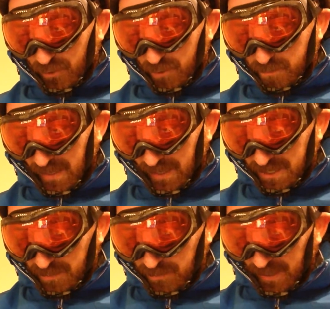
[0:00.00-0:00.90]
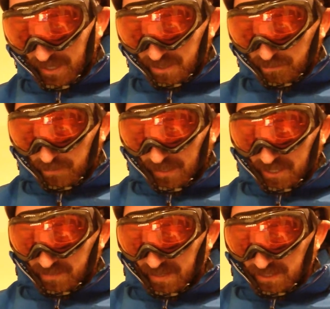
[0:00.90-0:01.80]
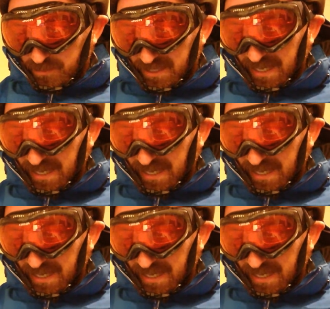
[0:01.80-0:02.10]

there are millions and millions and millions of atoms in